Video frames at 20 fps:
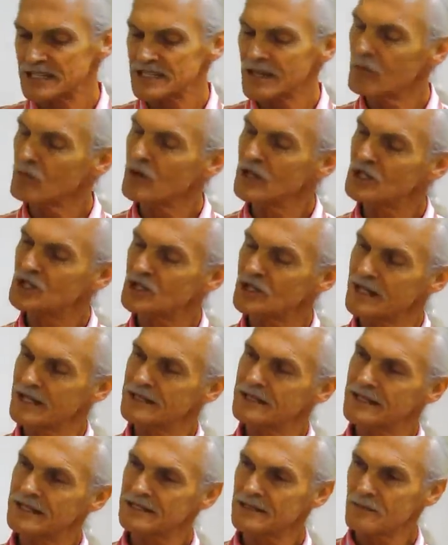that someone should
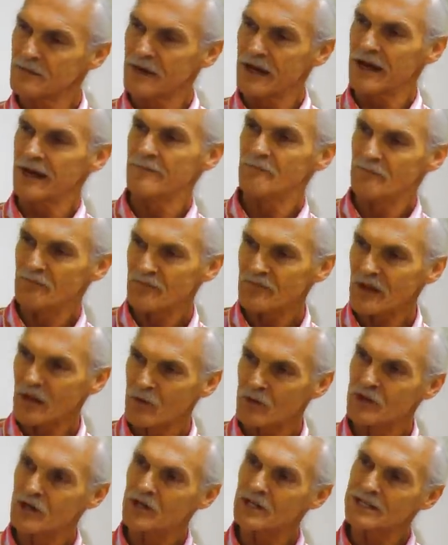anticipate
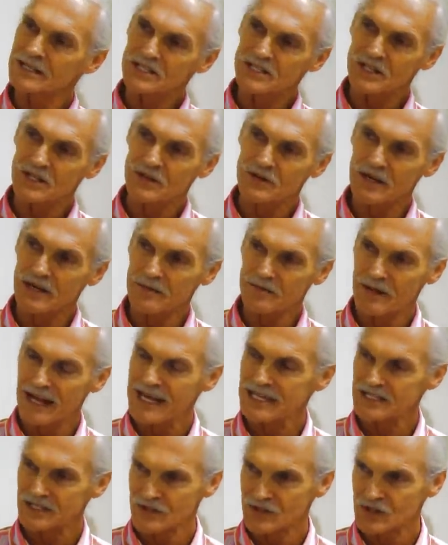when they're considering
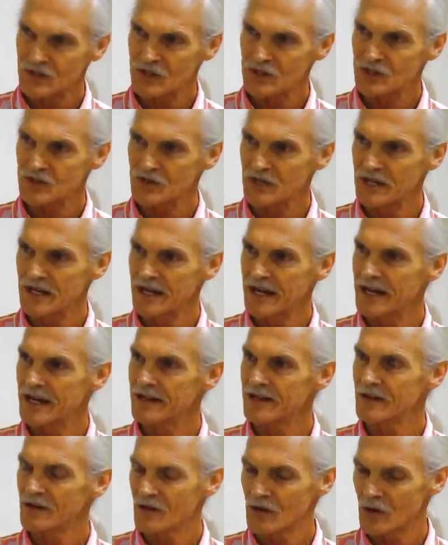plastic surgery
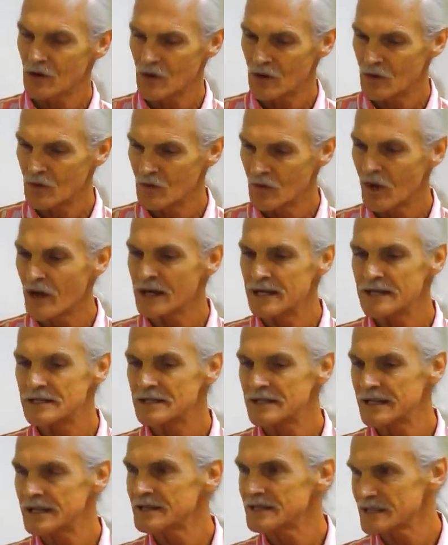and they're wanting
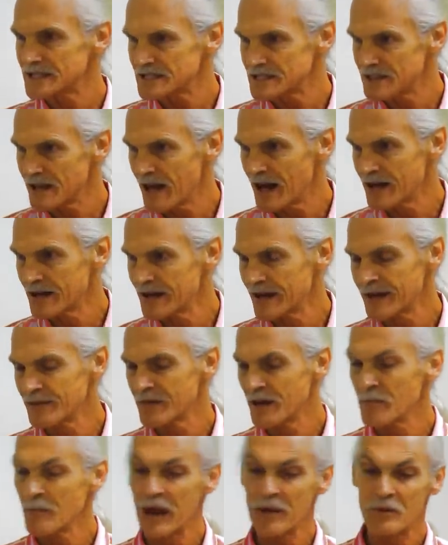to get this done,
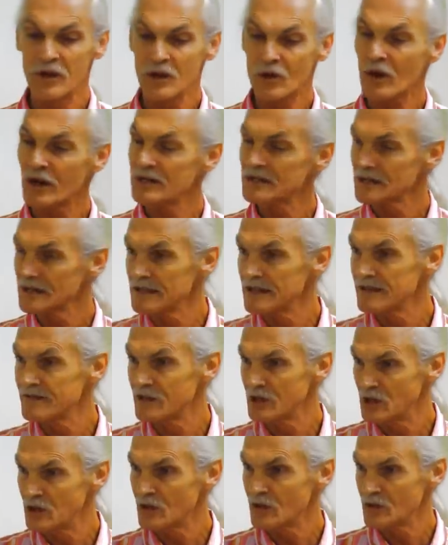and maybe they're going to
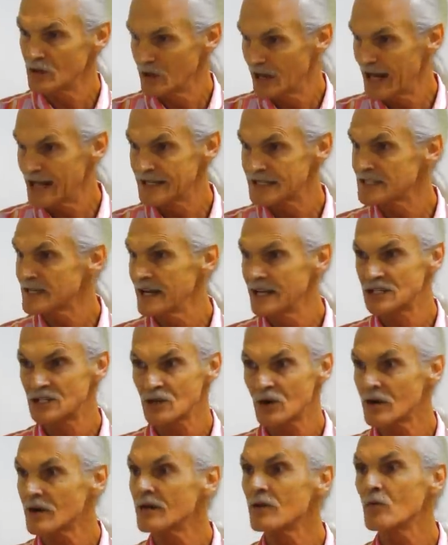leave the United
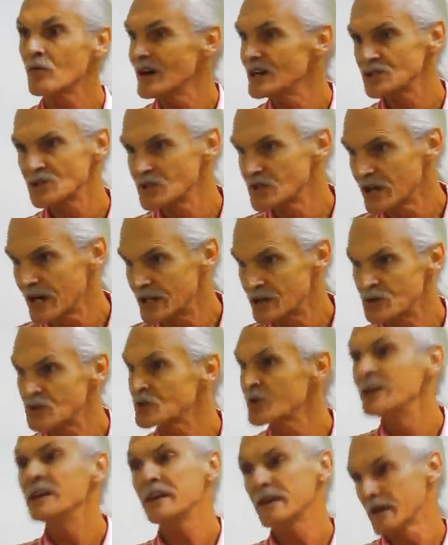States or Western
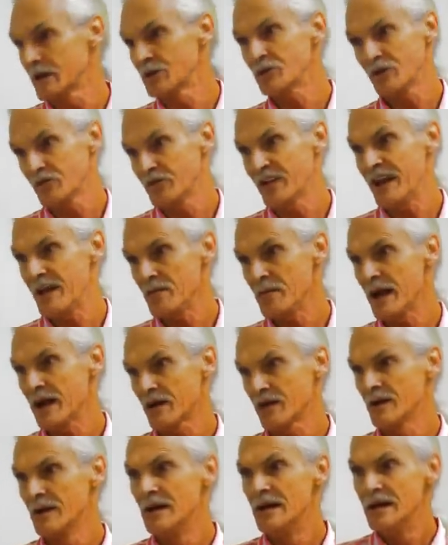countries, or any country for that
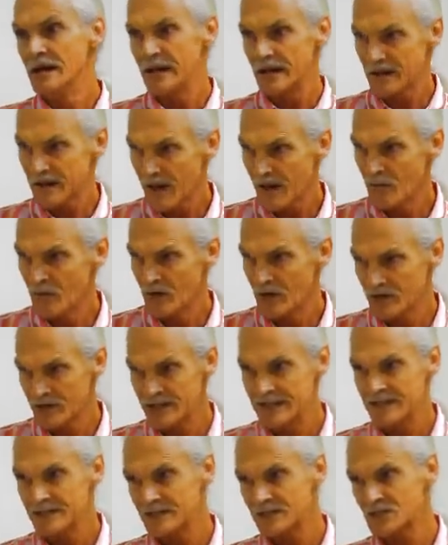matter, and come here
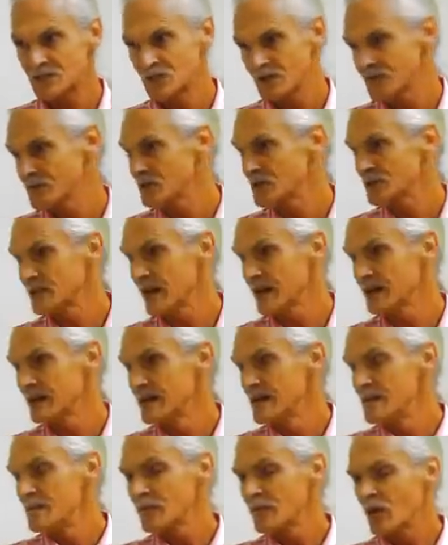to get this service done.
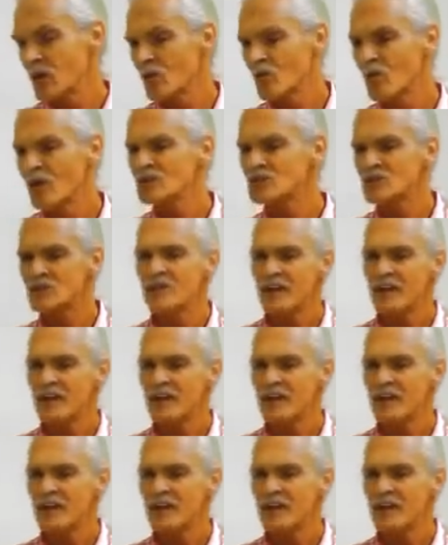What